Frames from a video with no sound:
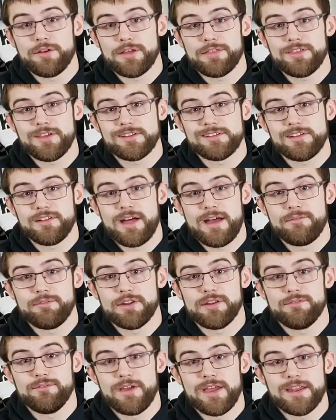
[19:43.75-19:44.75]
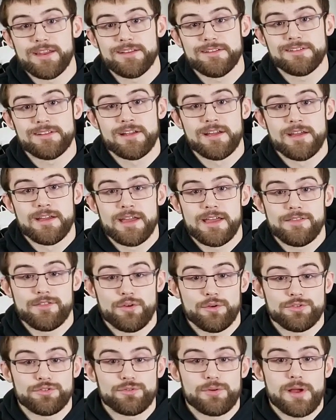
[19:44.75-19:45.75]
I think she'll have an advantage in
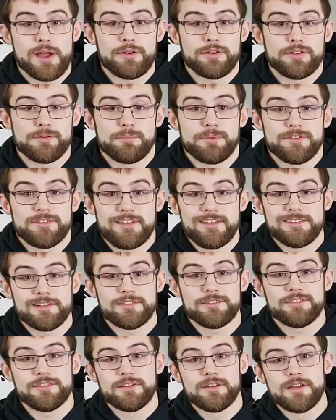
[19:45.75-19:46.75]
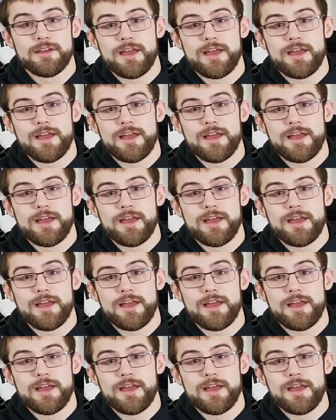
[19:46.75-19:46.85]
those grounded positions.